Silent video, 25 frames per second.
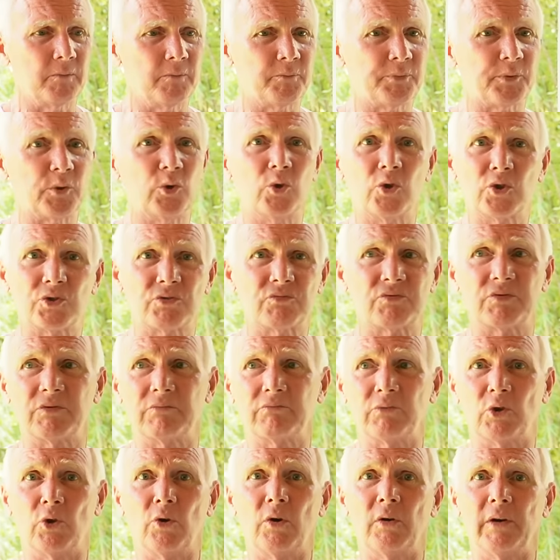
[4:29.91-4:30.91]
brought
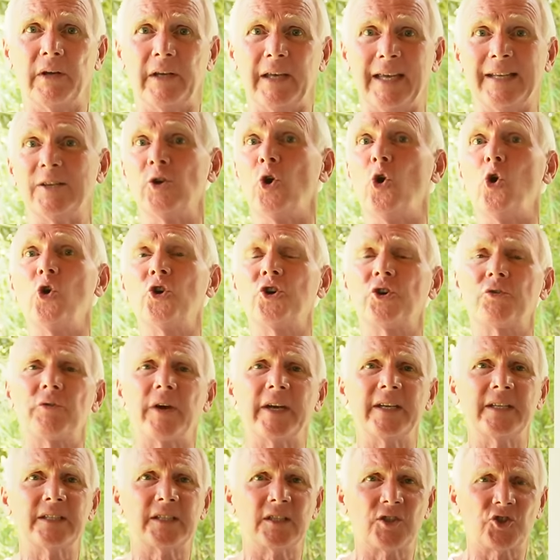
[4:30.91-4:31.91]
or
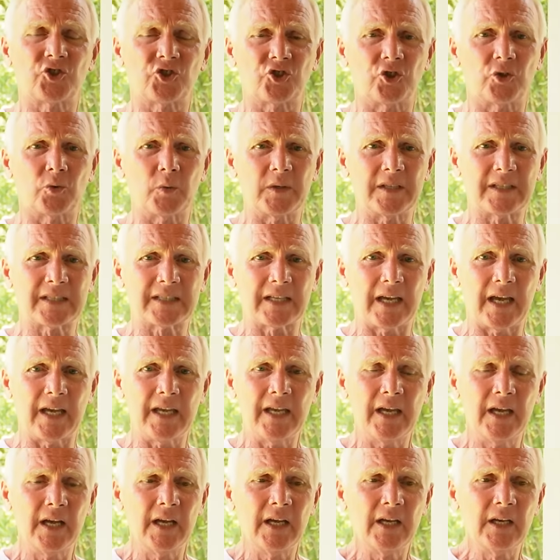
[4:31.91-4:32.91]
inaugurated, should we
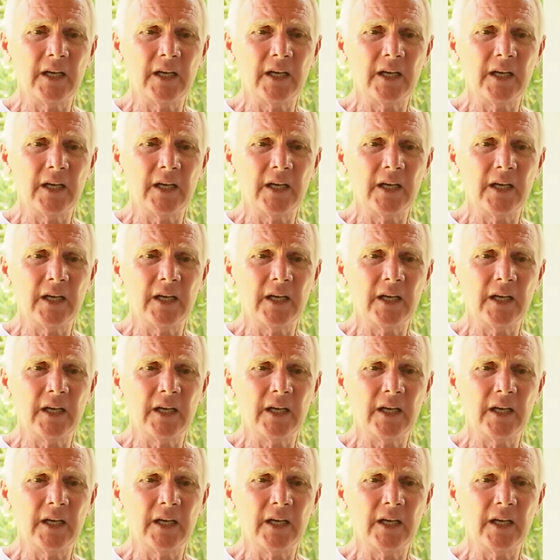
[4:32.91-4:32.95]
say.